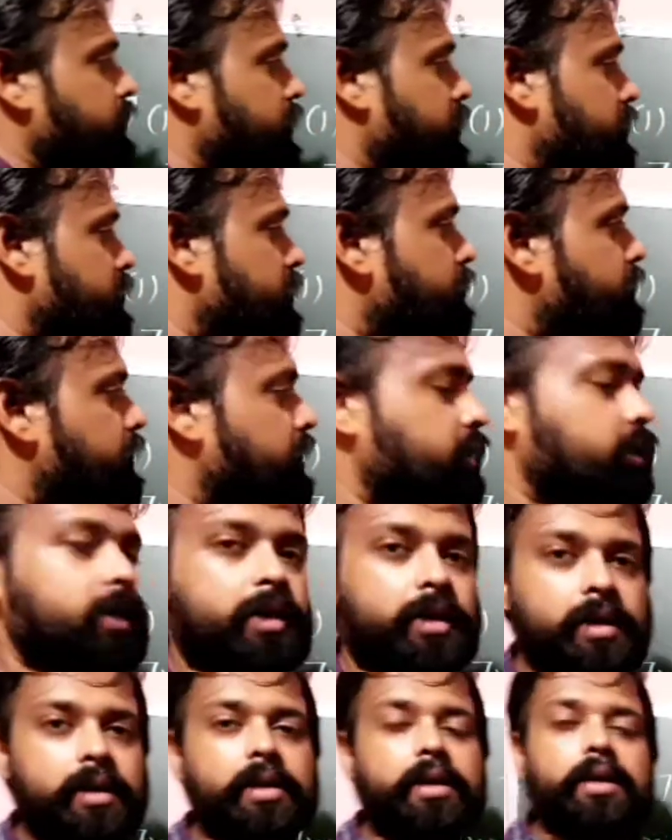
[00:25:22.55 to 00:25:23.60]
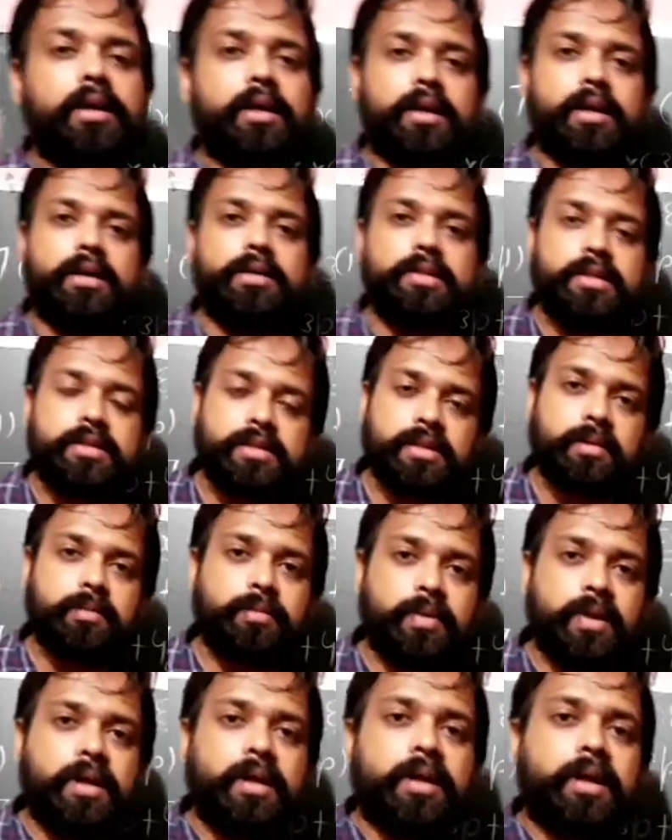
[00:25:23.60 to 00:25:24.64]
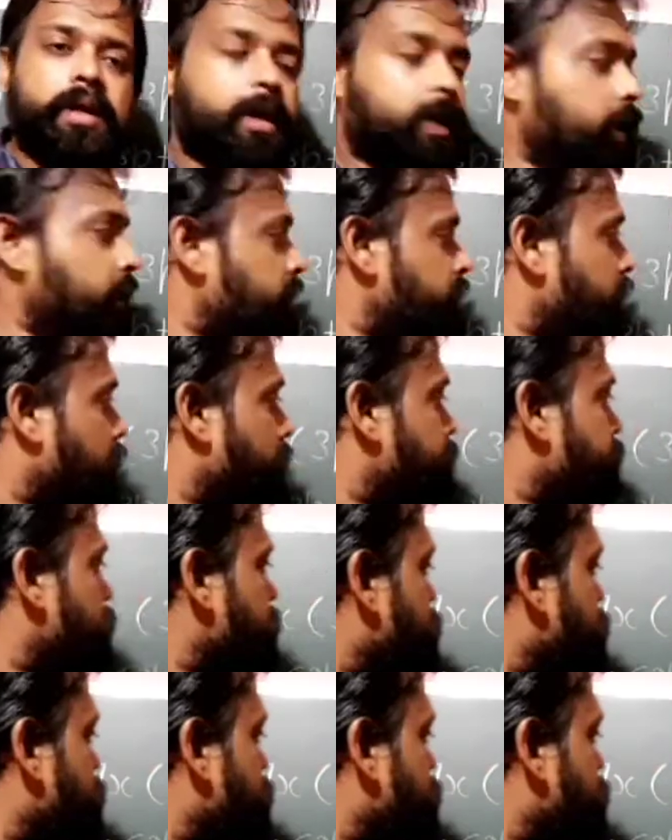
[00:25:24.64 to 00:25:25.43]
It is a very easy sum, and you have to